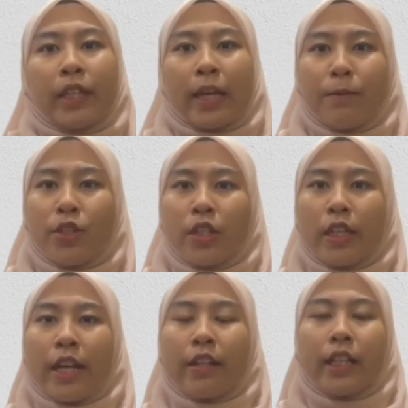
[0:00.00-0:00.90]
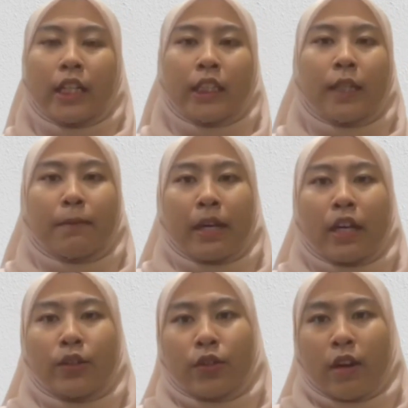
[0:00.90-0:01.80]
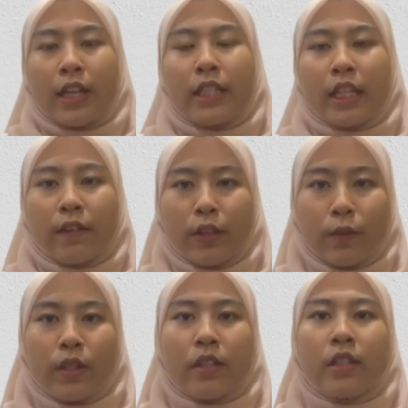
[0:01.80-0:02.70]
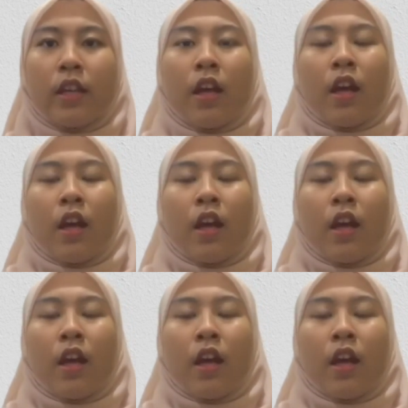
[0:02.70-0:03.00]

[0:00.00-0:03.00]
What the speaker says: captured, and deleted by authorized individuals.